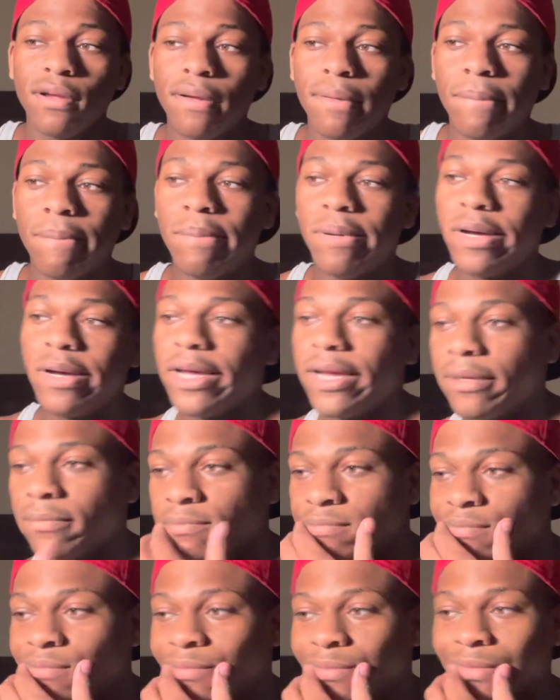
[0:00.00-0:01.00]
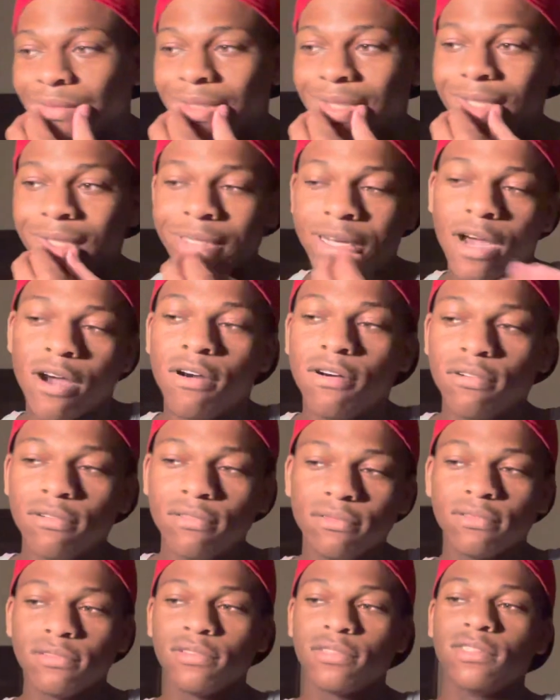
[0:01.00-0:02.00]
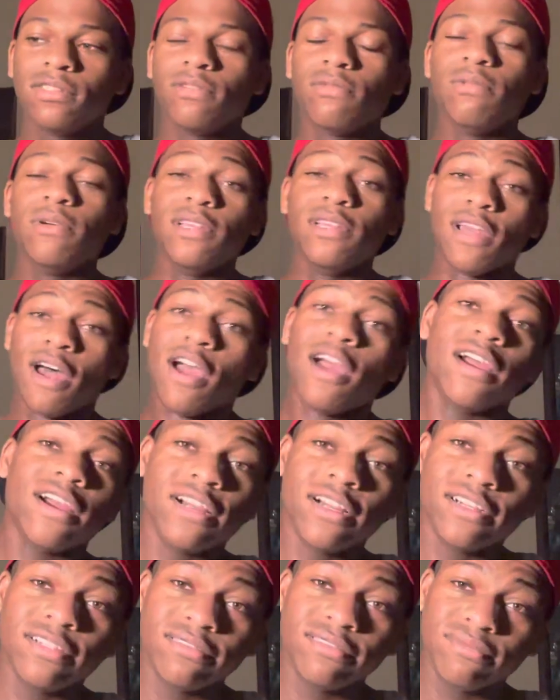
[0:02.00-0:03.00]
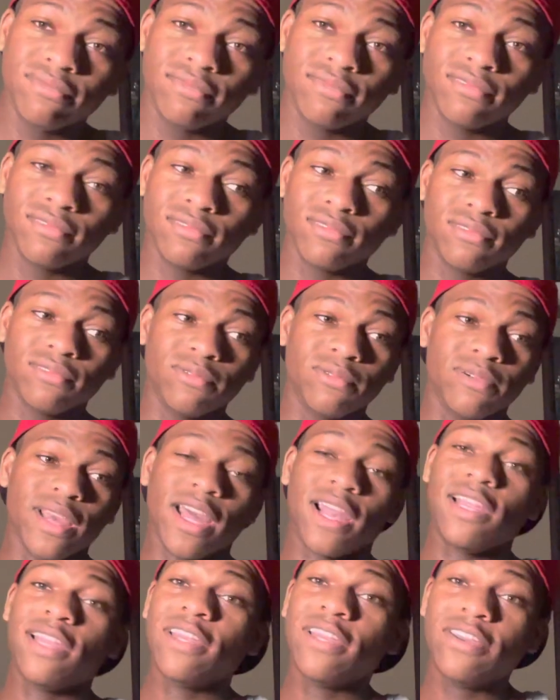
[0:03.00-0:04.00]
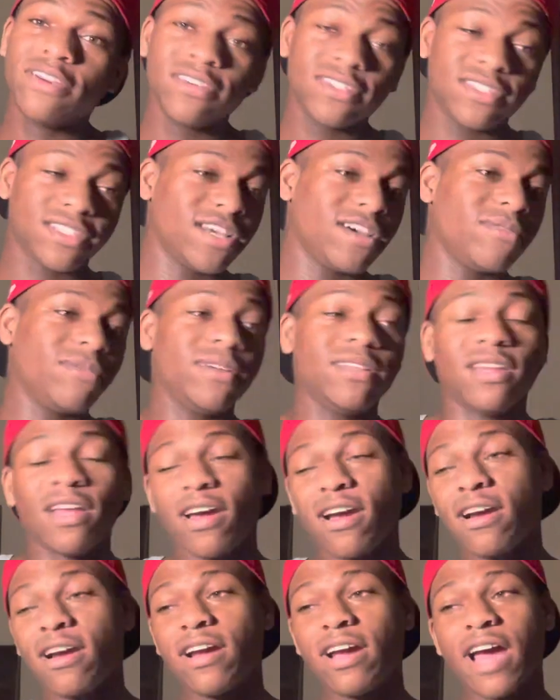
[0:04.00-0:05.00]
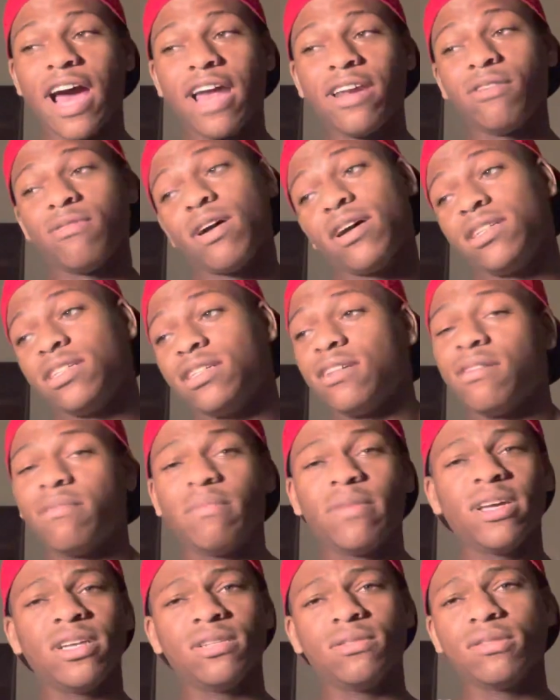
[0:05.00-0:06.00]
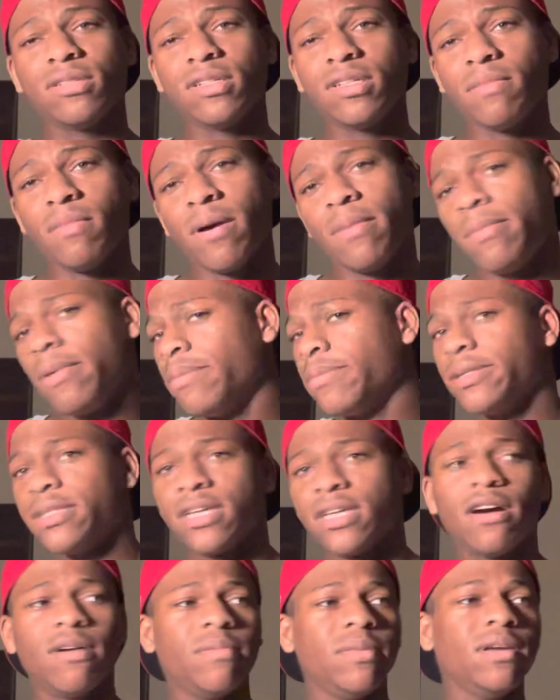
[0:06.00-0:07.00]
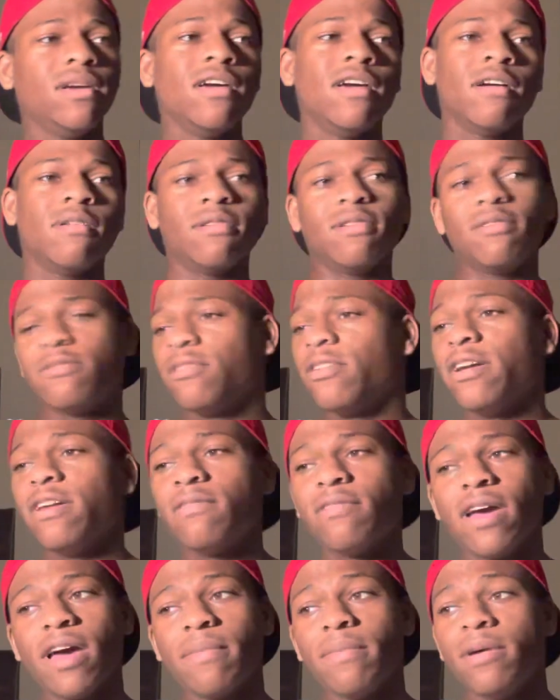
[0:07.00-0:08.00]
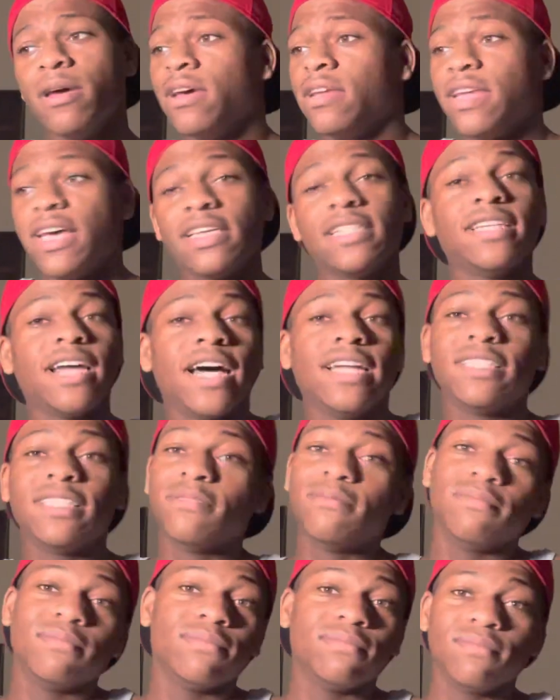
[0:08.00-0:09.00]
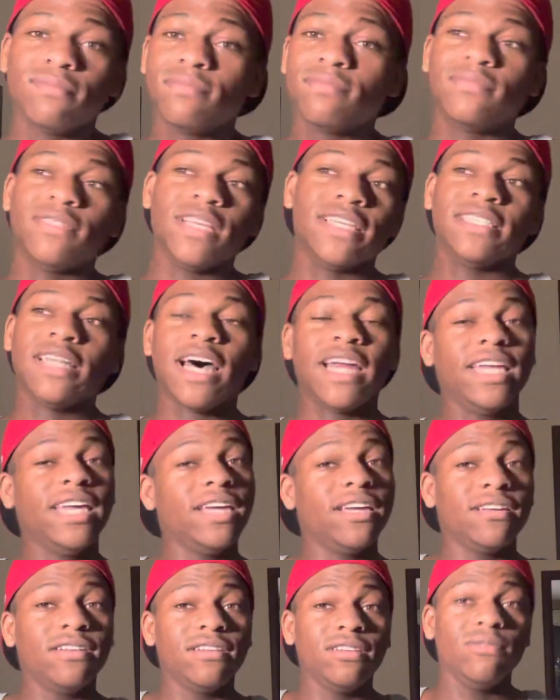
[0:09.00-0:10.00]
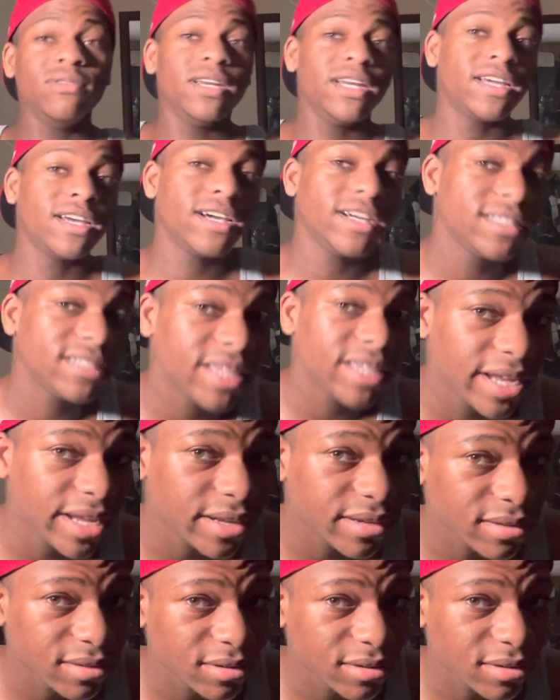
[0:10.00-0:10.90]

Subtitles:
But, you know, we learn. We gotta live, son. We learn. I knew I shouldn't have messed with him. My mama told me before it even happened, that's not it. You need to cut that.